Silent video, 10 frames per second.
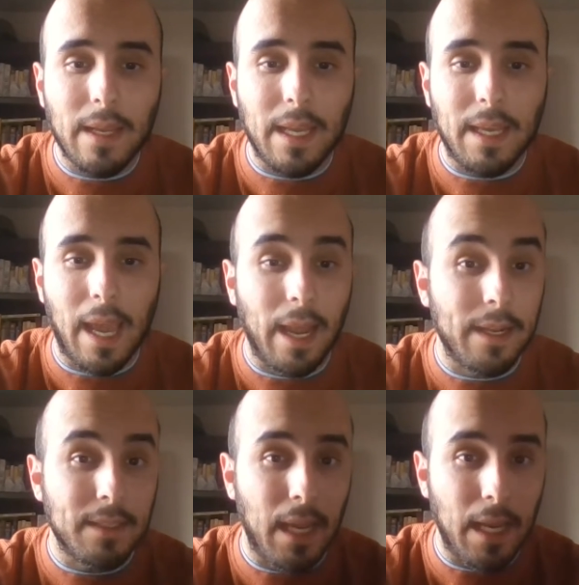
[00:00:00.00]
in Canada
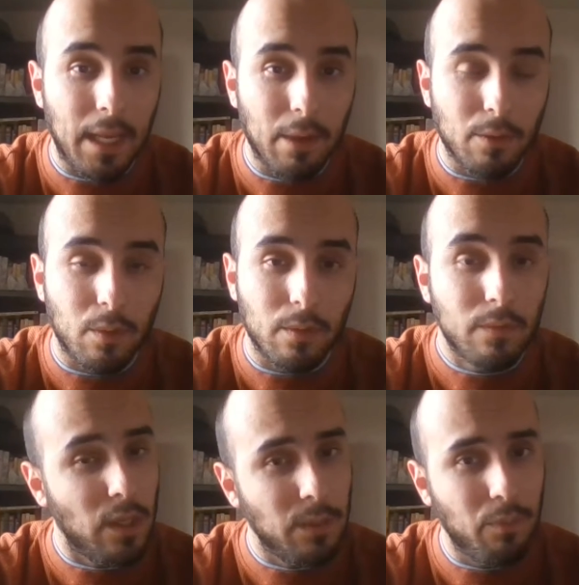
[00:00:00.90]
is 80 years old.
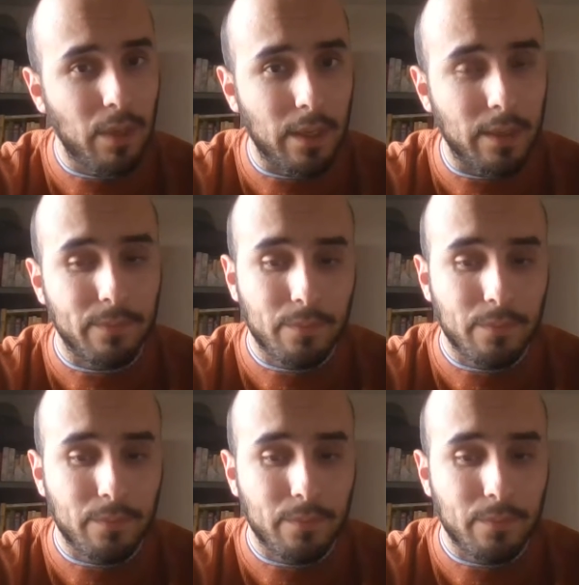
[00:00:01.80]
So that's pretty good.